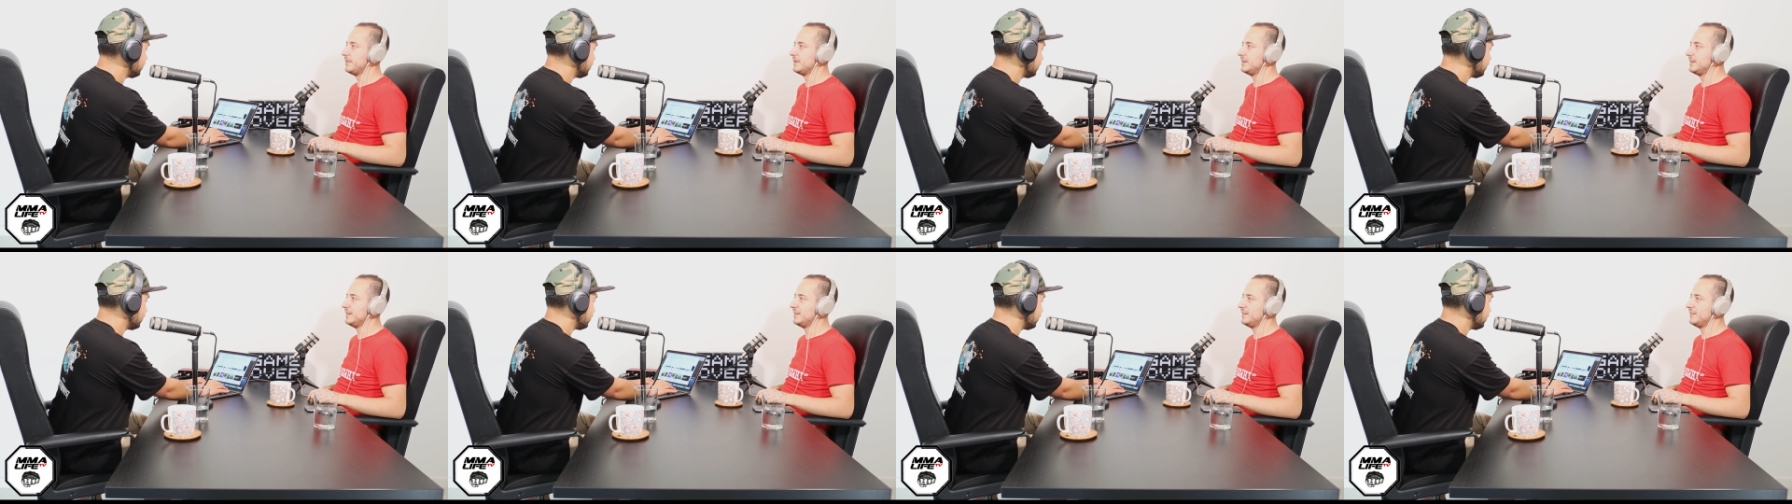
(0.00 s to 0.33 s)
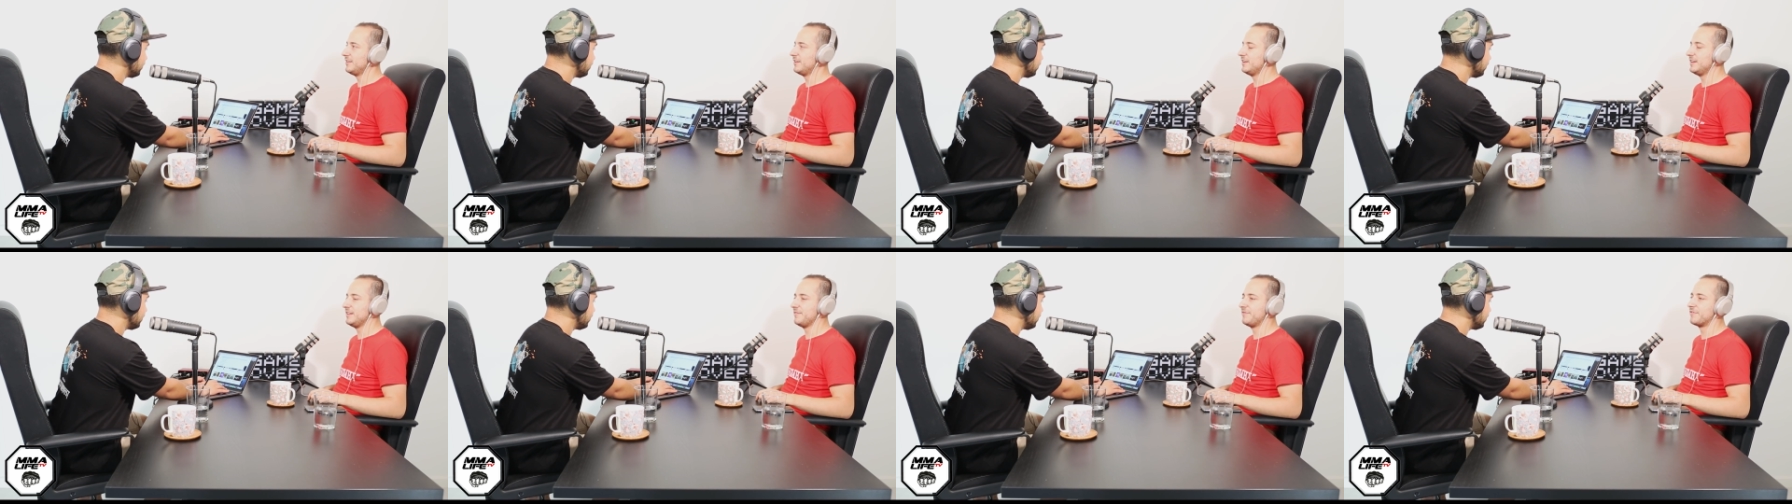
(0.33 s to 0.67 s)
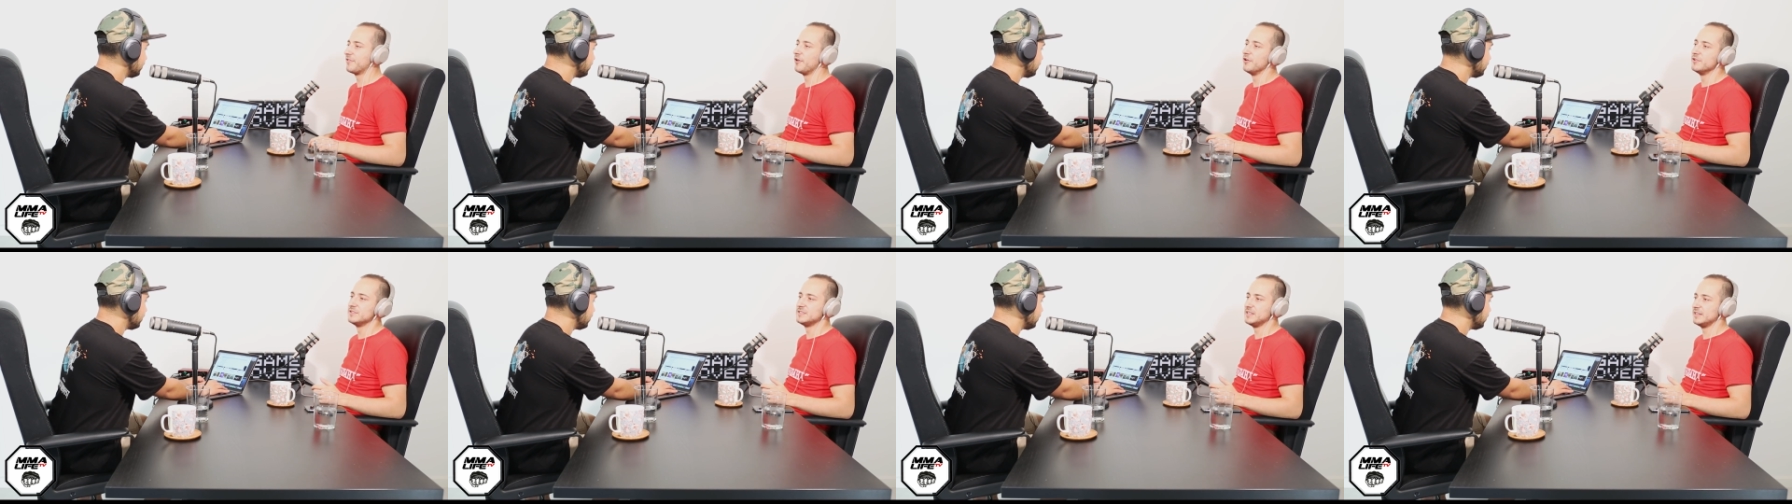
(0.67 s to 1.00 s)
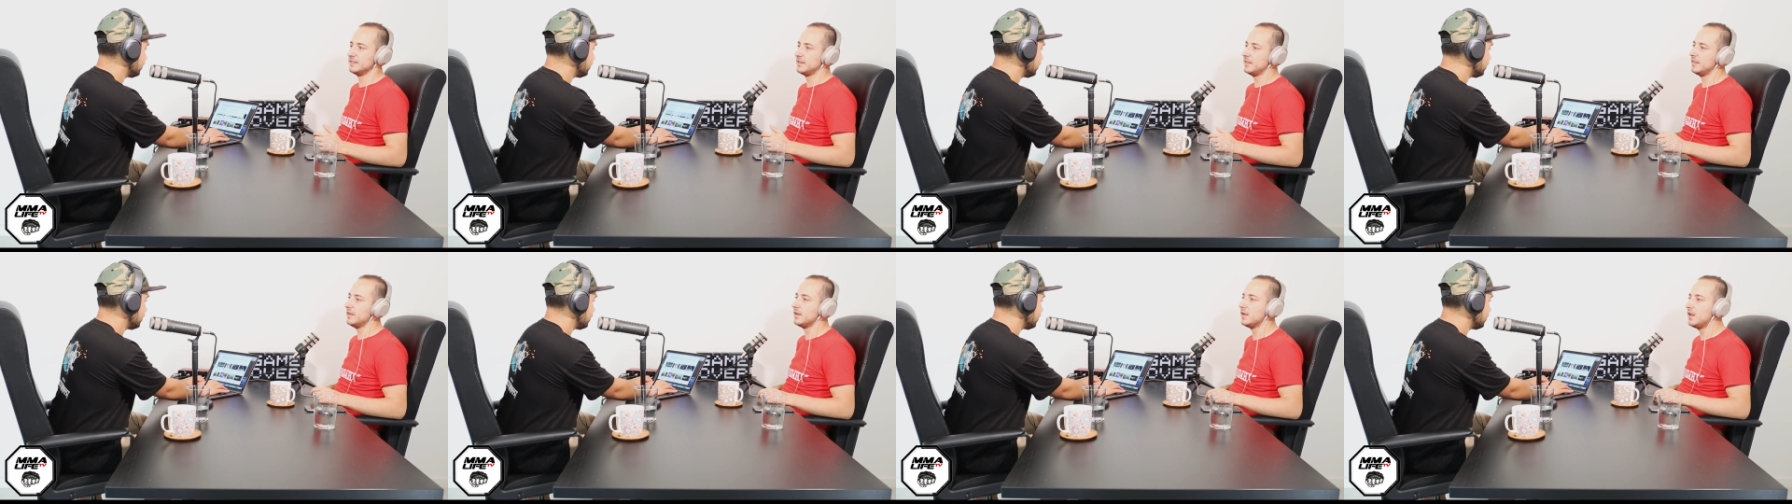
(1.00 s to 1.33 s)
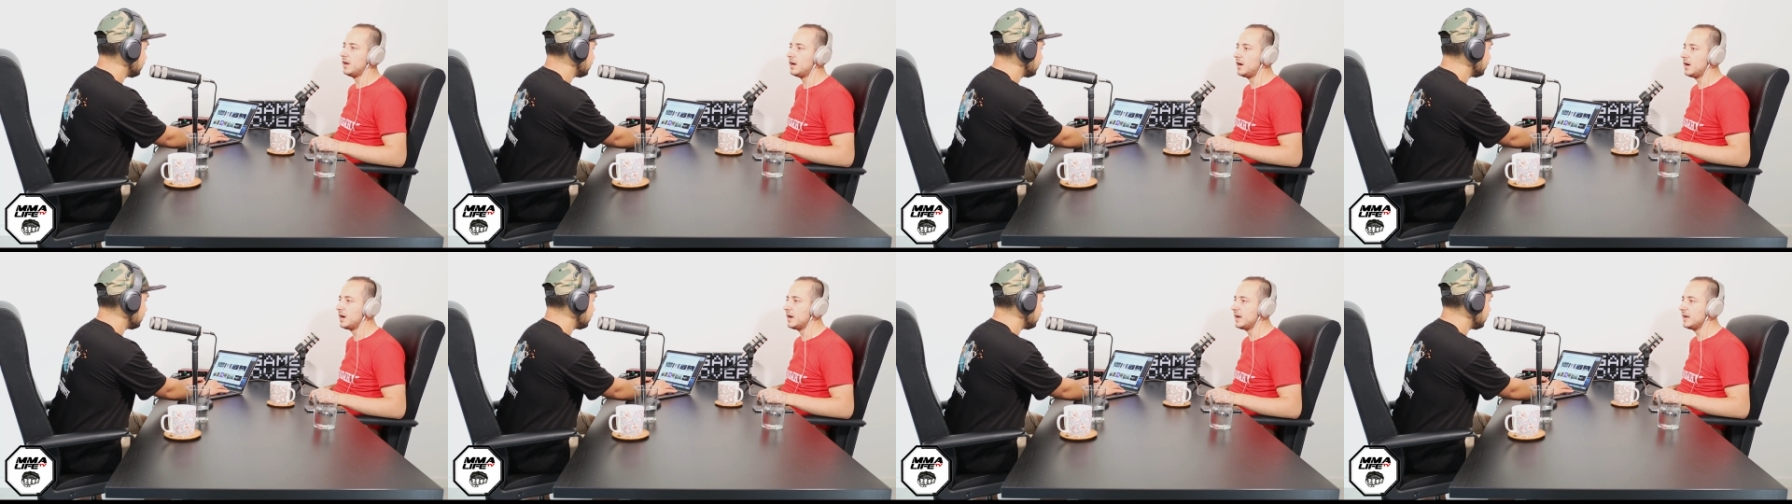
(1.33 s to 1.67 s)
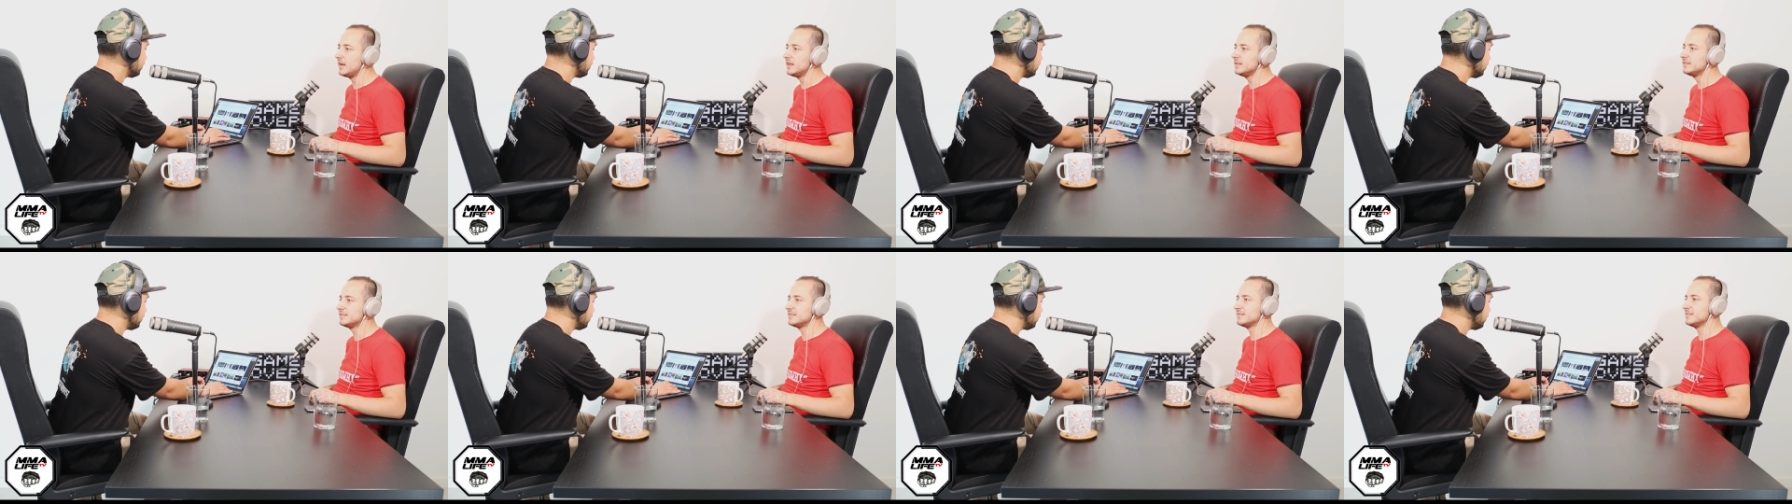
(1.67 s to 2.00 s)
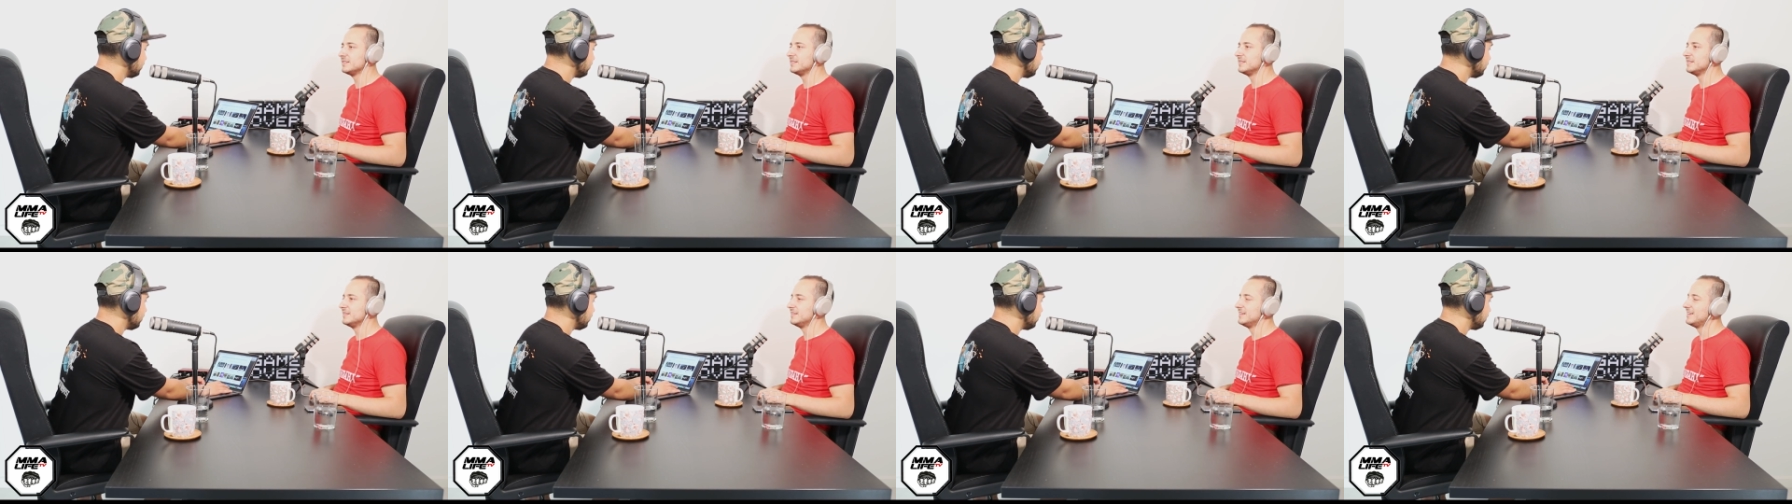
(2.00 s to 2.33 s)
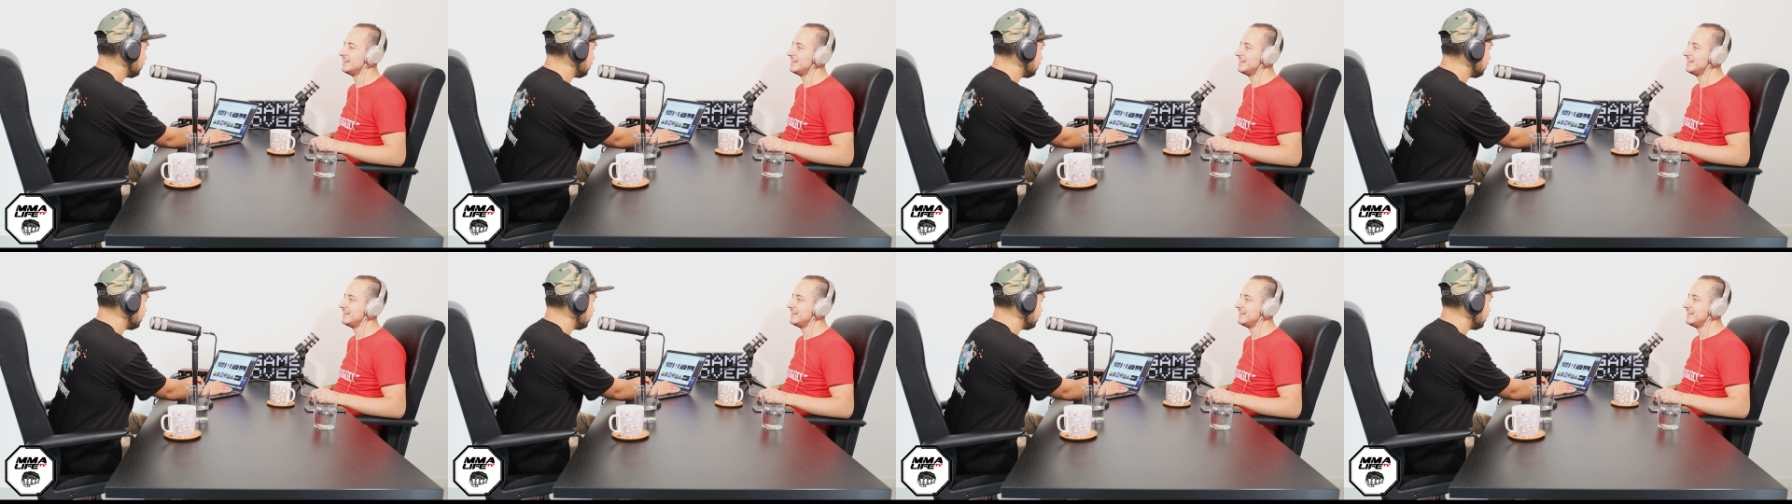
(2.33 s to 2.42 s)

you know, he throws under the lights, and